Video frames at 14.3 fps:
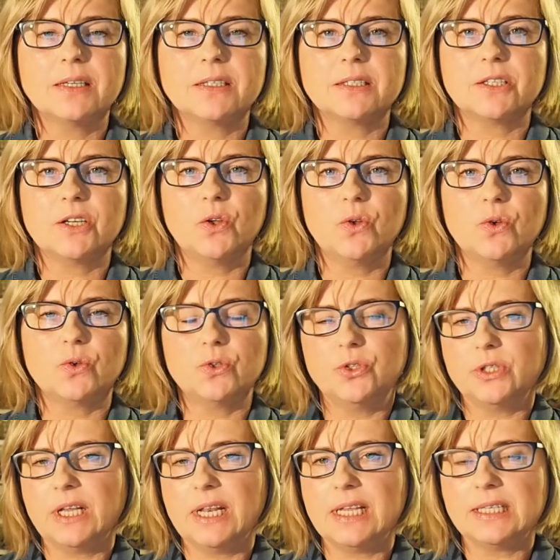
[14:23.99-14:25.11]
So could
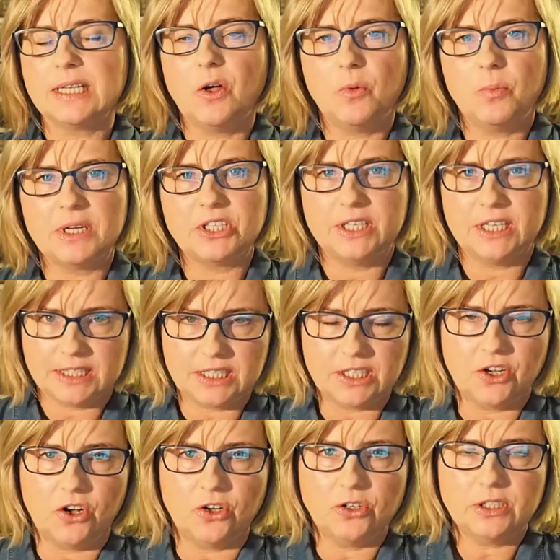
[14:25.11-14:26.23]
you tell us how much does
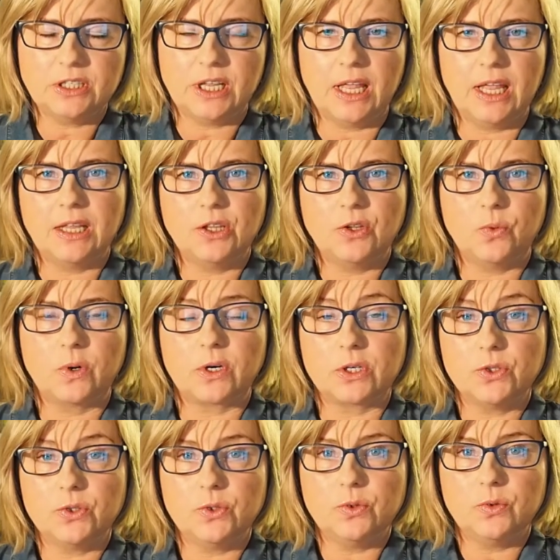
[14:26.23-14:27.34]
it cost and where
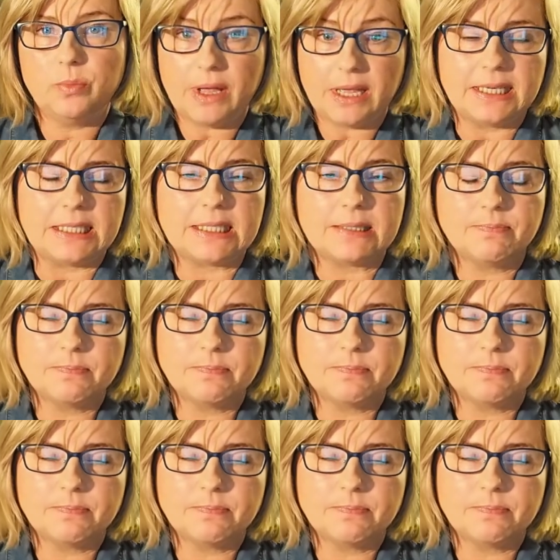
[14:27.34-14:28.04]
to buy it?